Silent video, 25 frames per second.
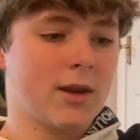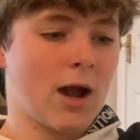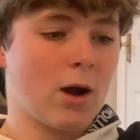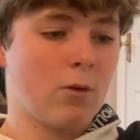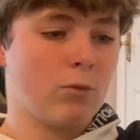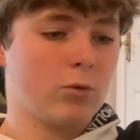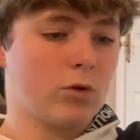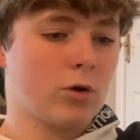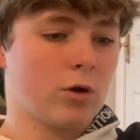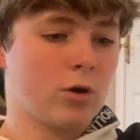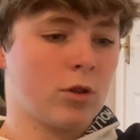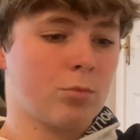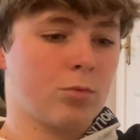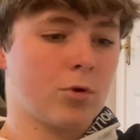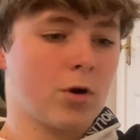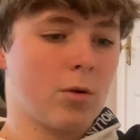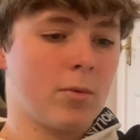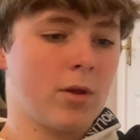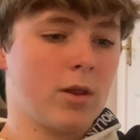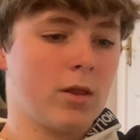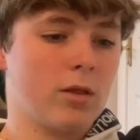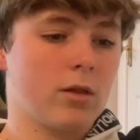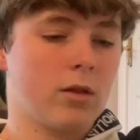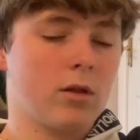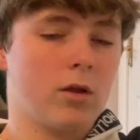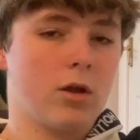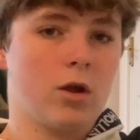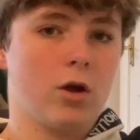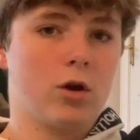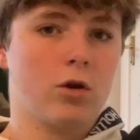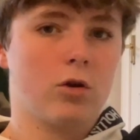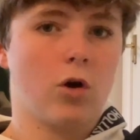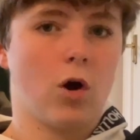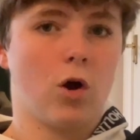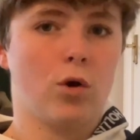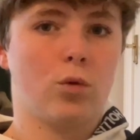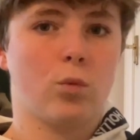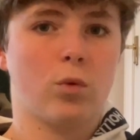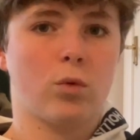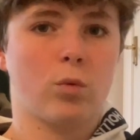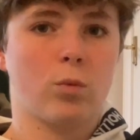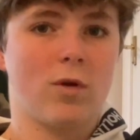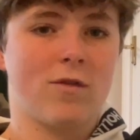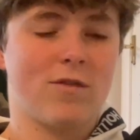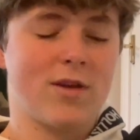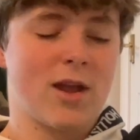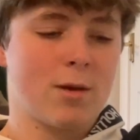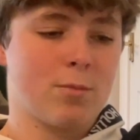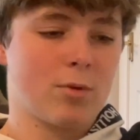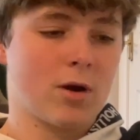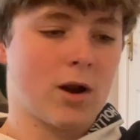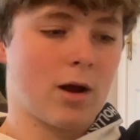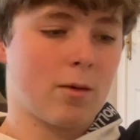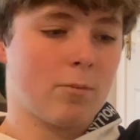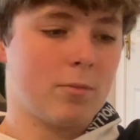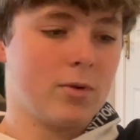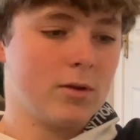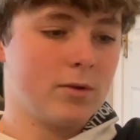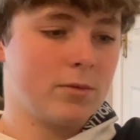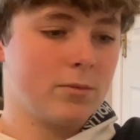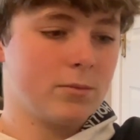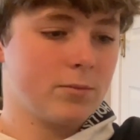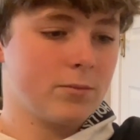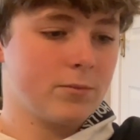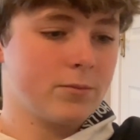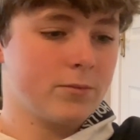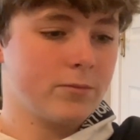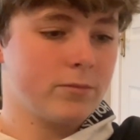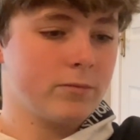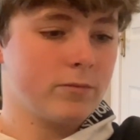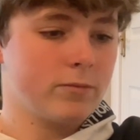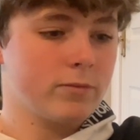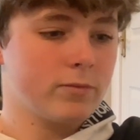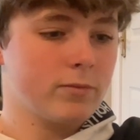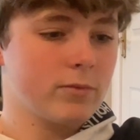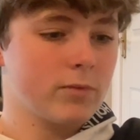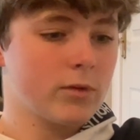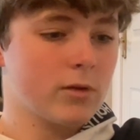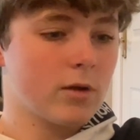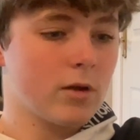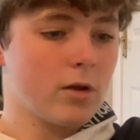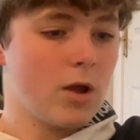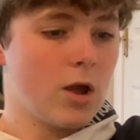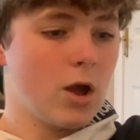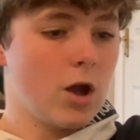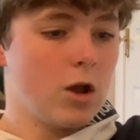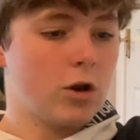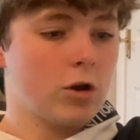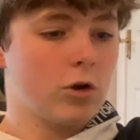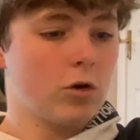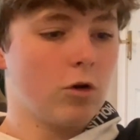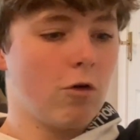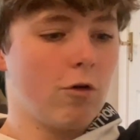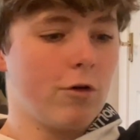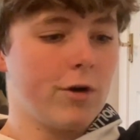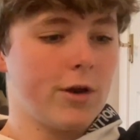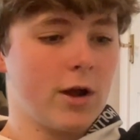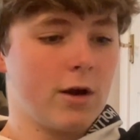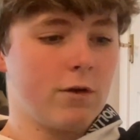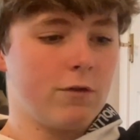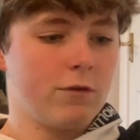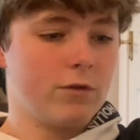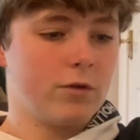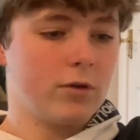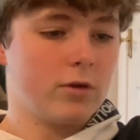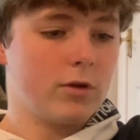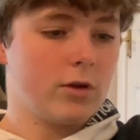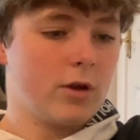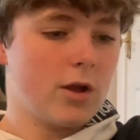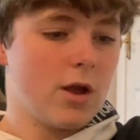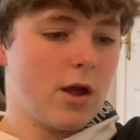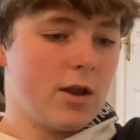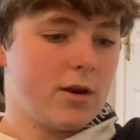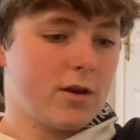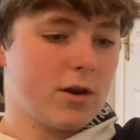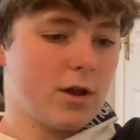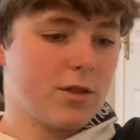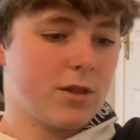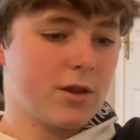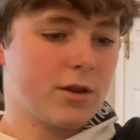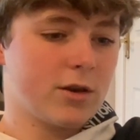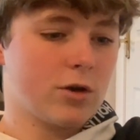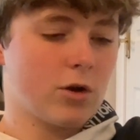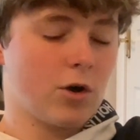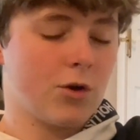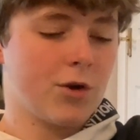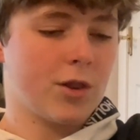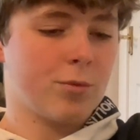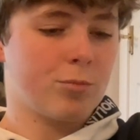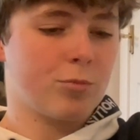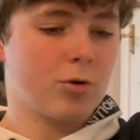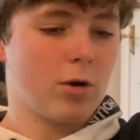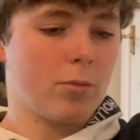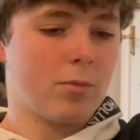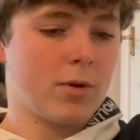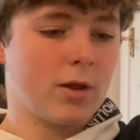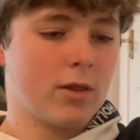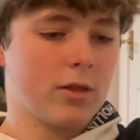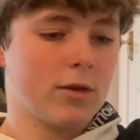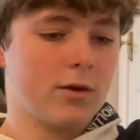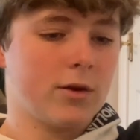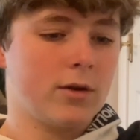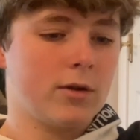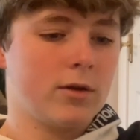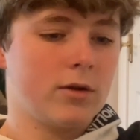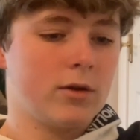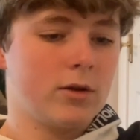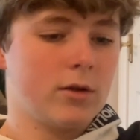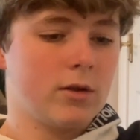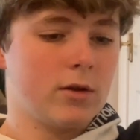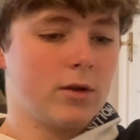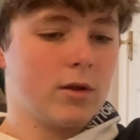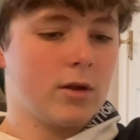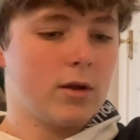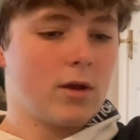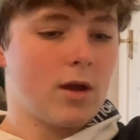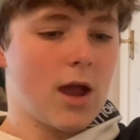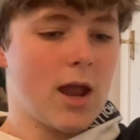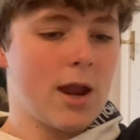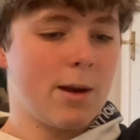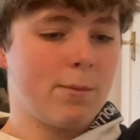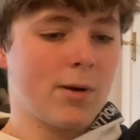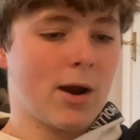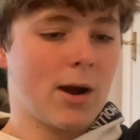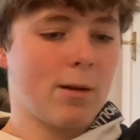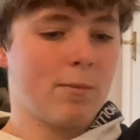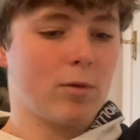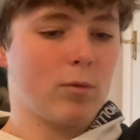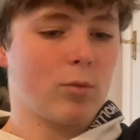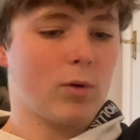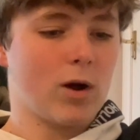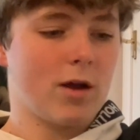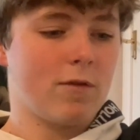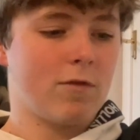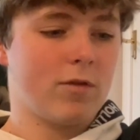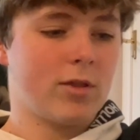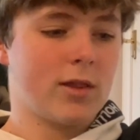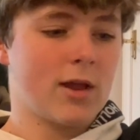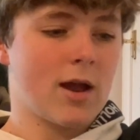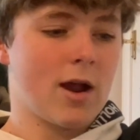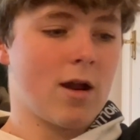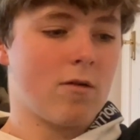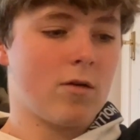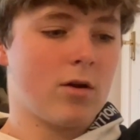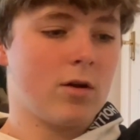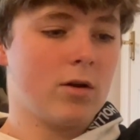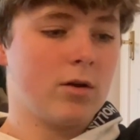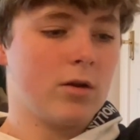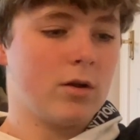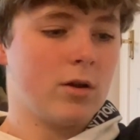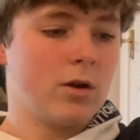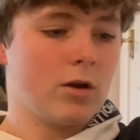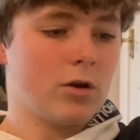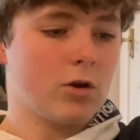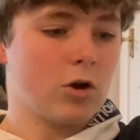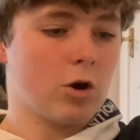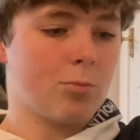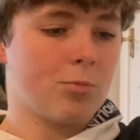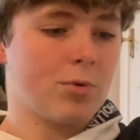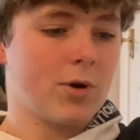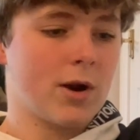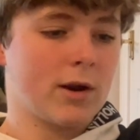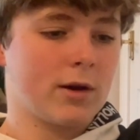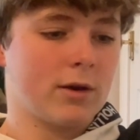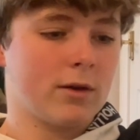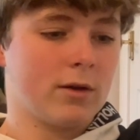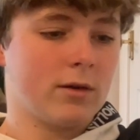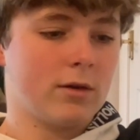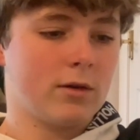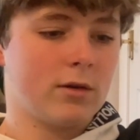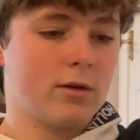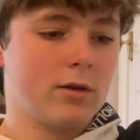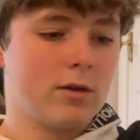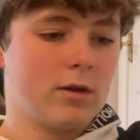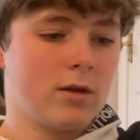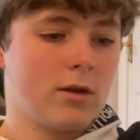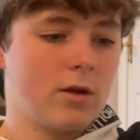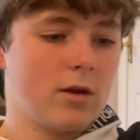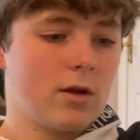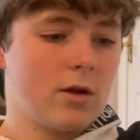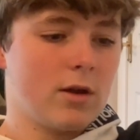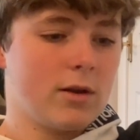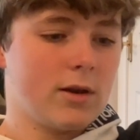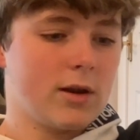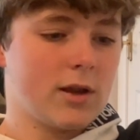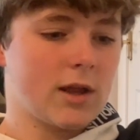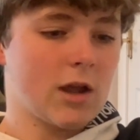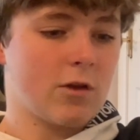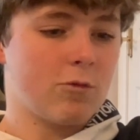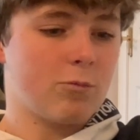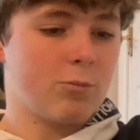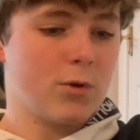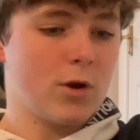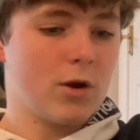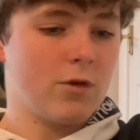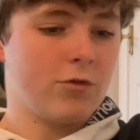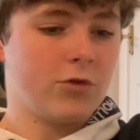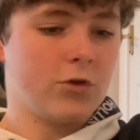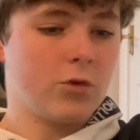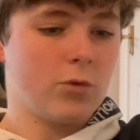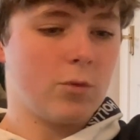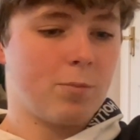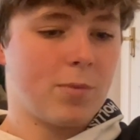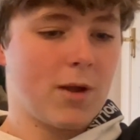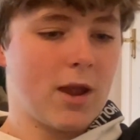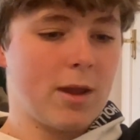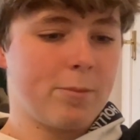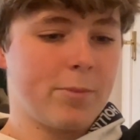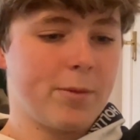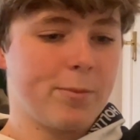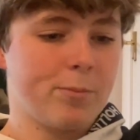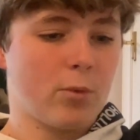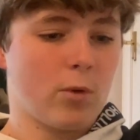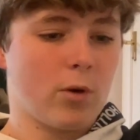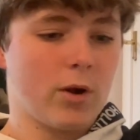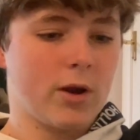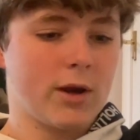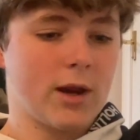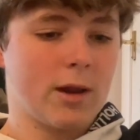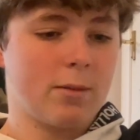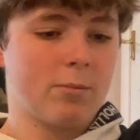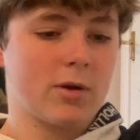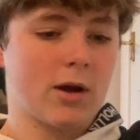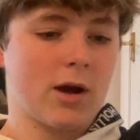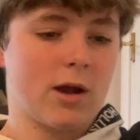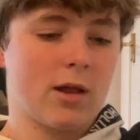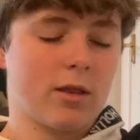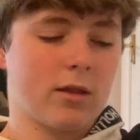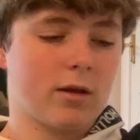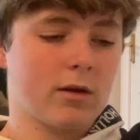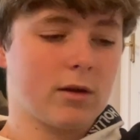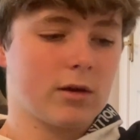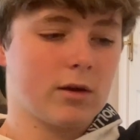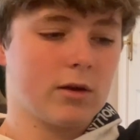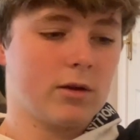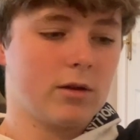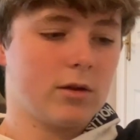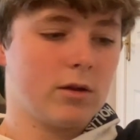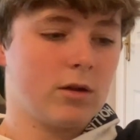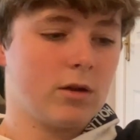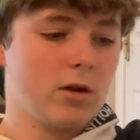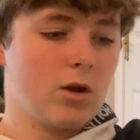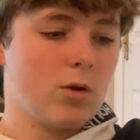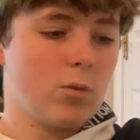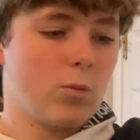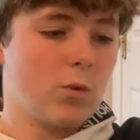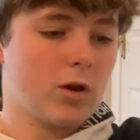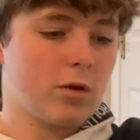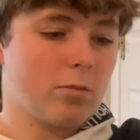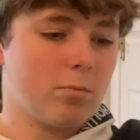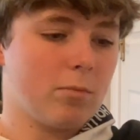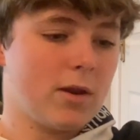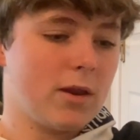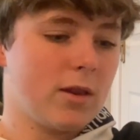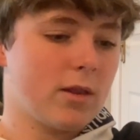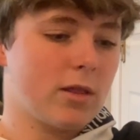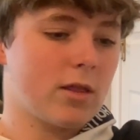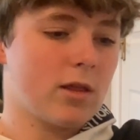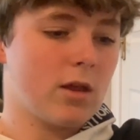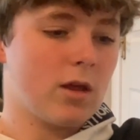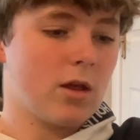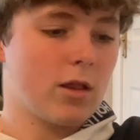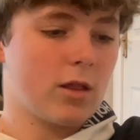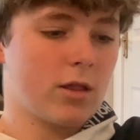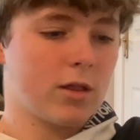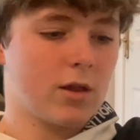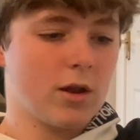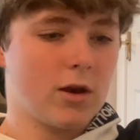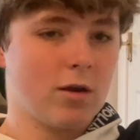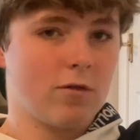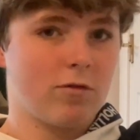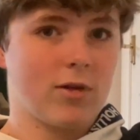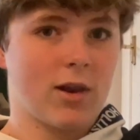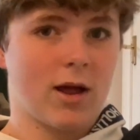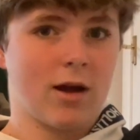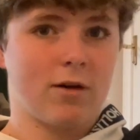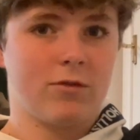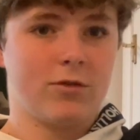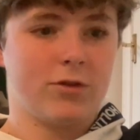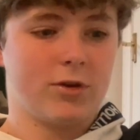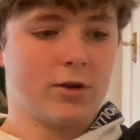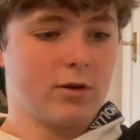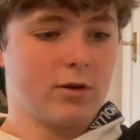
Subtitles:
God's promise, God was with Abraham. Sure enough, just as God has promised, Abraham's wife Sarah got pregnant. She gave birth to a baby boy named Isaac, which means son of laughter.